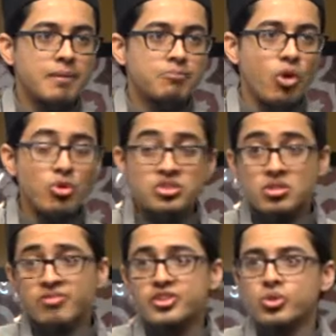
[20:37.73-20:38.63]
Those
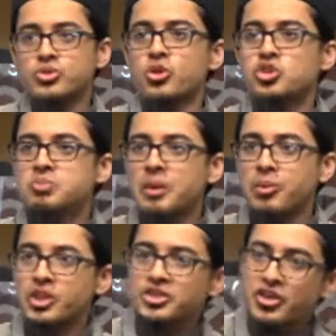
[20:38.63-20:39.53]
individuals, those
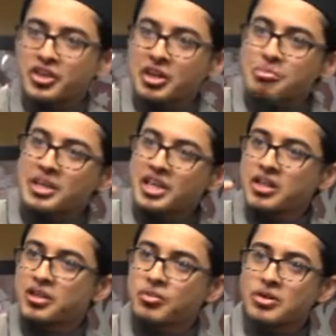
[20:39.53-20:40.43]
people, they started competing
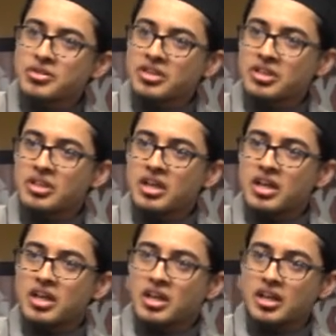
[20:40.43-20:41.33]
in the wrong thing.
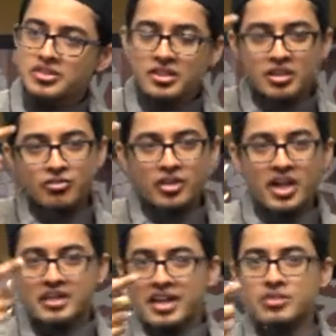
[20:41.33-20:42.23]
Until they
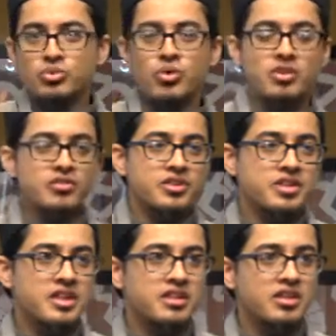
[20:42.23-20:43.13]
forgot they had to work for their
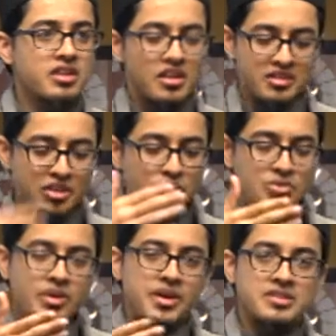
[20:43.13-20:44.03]
death. And death was
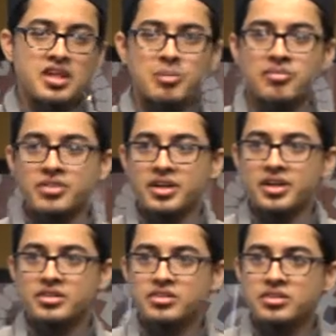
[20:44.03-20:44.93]
right on top of their
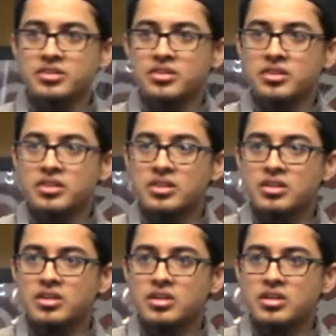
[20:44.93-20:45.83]
heads.
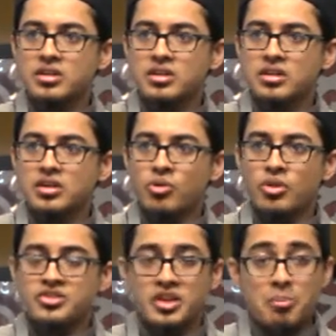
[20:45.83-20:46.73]
Well,
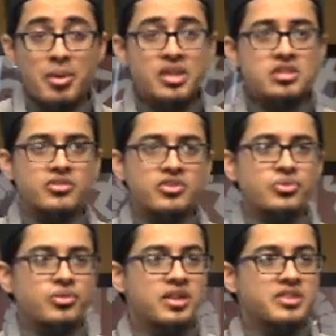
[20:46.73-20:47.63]
there's the companions of
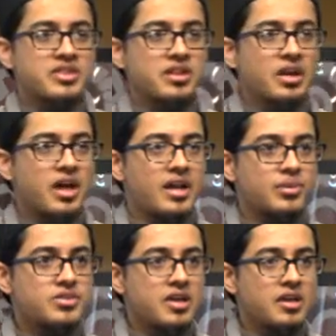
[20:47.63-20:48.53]
Rasulullah sallallahu alaihi
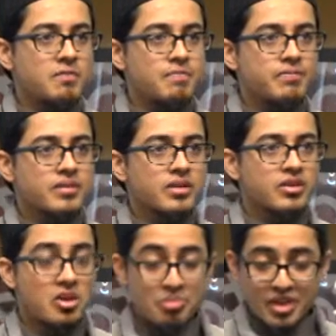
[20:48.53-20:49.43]
wasallam.
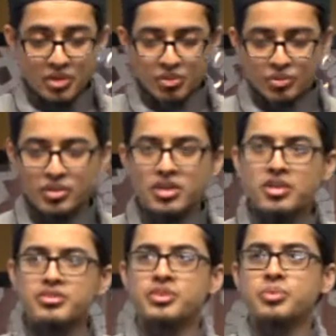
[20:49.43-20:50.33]
They're competing with one
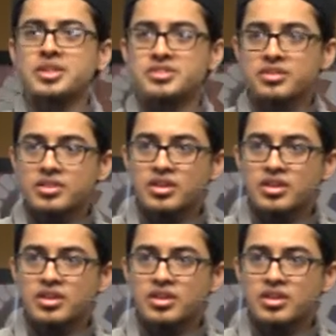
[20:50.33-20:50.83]
another in what?